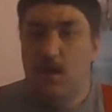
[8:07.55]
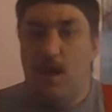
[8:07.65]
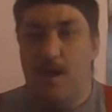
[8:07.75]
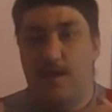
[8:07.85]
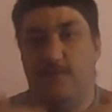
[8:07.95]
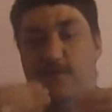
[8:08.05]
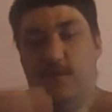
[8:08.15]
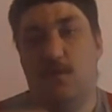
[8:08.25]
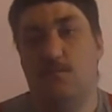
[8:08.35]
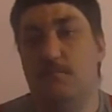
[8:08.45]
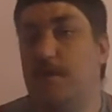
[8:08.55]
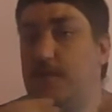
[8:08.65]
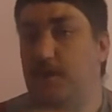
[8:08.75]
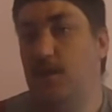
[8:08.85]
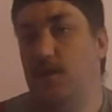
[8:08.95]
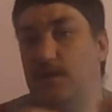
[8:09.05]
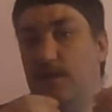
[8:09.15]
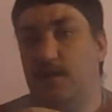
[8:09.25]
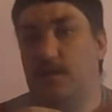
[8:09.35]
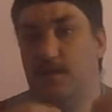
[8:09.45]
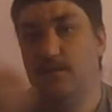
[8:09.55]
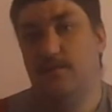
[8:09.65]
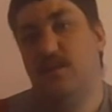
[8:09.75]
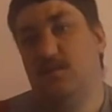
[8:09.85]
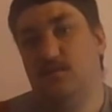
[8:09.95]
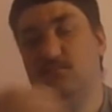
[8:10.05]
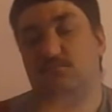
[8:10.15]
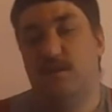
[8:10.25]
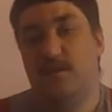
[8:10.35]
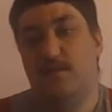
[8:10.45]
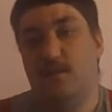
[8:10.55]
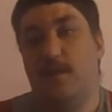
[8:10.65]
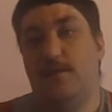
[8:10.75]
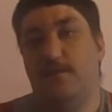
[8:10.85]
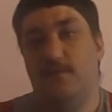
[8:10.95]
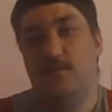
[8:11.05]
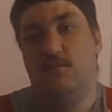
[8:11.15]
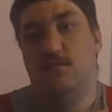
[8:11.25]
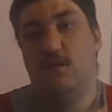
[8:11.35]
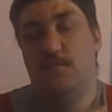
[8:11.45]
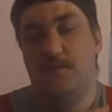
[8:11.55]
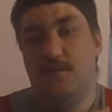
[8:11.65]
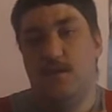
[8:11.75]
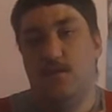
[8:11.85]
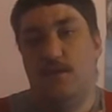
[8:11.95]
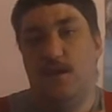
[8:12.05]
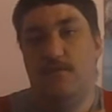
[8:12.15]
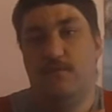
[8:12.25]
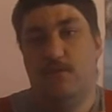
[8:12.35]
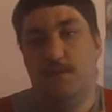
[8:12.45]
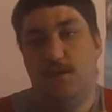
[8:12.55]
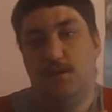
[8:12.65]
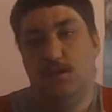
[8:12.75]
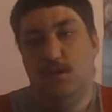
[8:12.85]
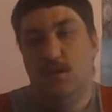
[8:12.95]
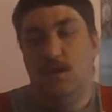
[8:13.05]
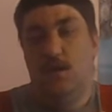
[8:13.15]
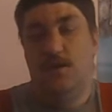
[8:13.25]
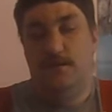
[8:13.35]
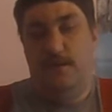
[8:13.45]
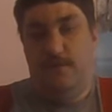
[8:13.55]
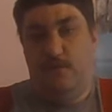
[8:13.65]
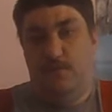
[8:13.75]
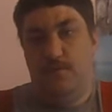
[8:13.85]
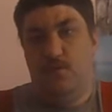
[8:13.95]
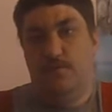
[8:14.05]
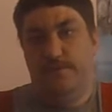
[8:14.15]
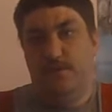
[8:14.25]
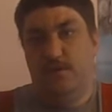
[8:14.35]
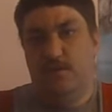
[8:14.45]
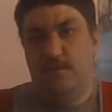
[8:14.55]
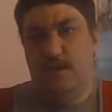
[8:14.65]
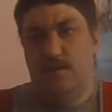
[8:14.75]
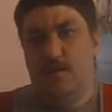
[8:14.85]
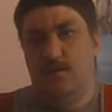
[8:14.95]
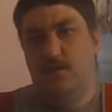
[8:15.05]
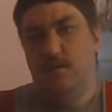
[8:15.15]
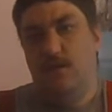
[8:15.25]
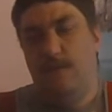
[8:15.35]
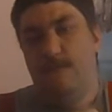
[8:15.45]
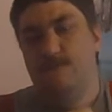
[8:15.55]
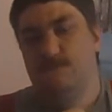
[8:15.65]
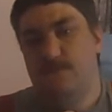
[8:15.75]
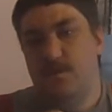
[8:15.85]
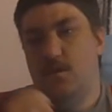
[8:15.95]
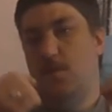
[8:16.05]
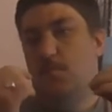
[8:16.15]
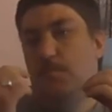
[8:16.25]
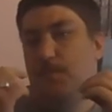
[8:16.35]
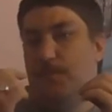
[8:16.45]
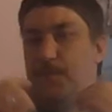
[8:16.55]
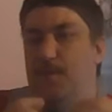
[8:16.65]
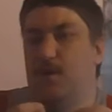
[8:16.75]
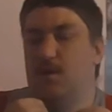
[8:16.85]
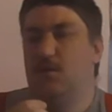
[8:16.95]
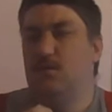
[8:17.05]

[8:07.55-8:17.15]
And if so, maybe in that sense then it's like the physical copies, they only have so many, and therefore pre-ordering does make sense. But